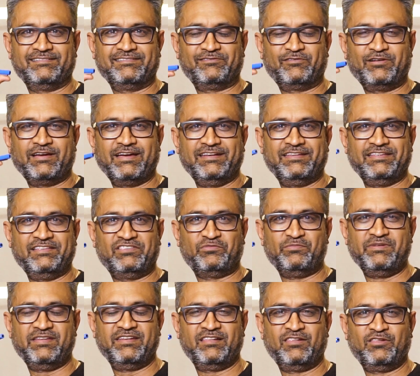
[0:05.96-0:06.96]
Right, it's
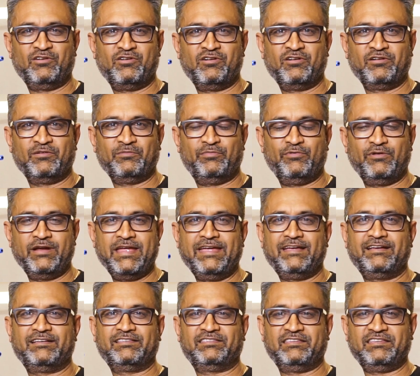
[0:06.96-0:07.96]
been a long
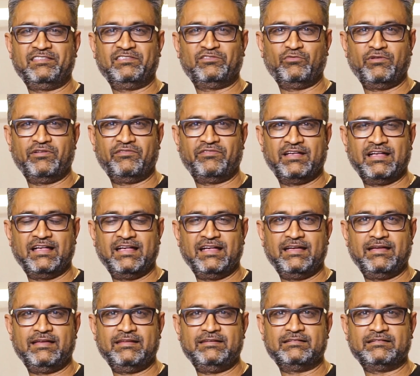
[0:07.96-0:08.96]
break since we have
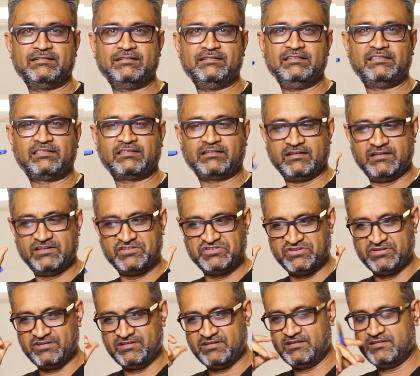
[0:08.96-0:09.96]
had a
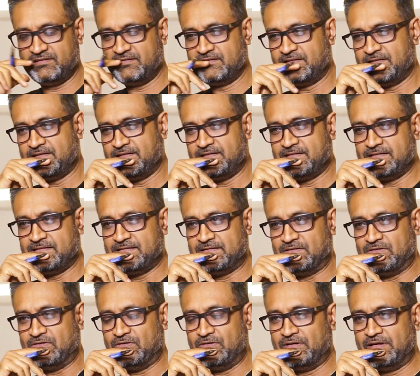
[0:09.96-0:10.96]
discussion
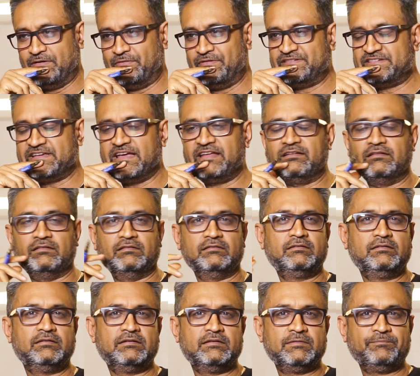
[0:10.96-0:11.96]
on our channel.
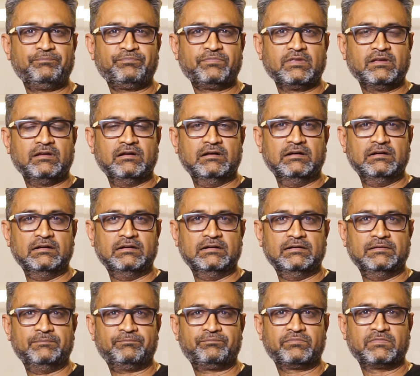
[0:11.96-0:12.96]

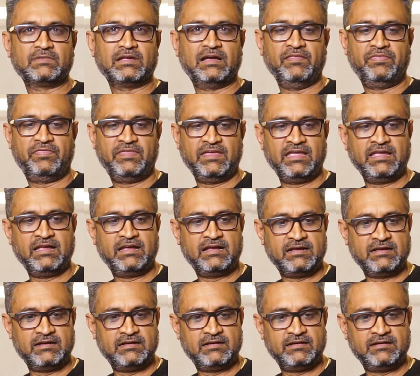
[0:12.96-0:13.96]
I think
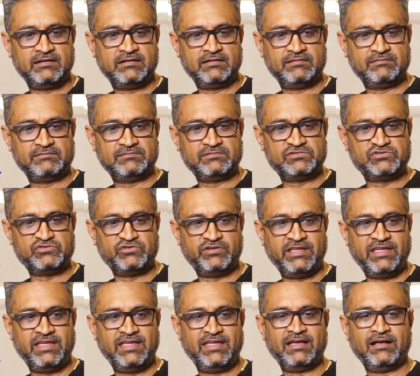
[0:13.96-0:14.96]

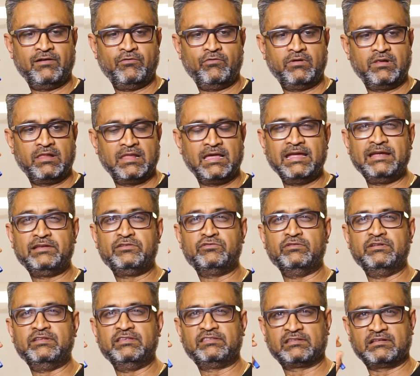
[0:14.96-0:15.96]
today I would like to
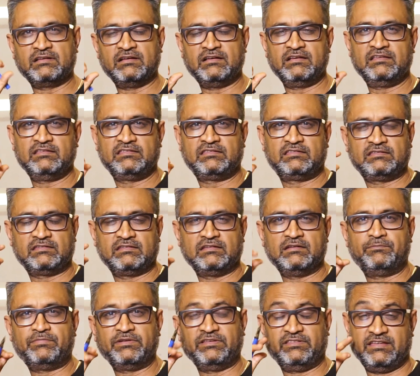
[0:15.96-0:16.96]
discuss a
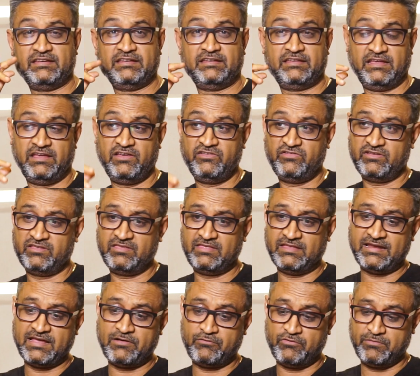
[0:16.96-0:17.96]
presentation
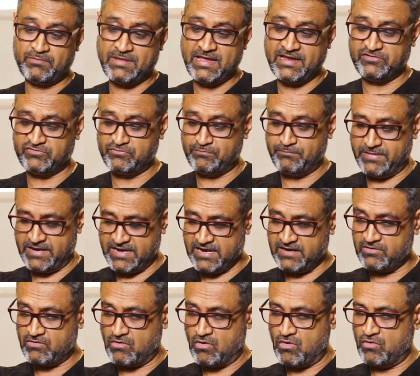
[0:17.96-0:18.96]
that I would like to
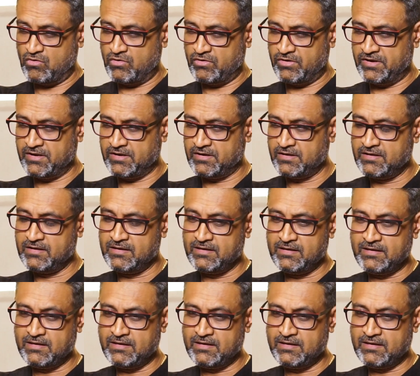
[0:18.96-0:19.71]
make on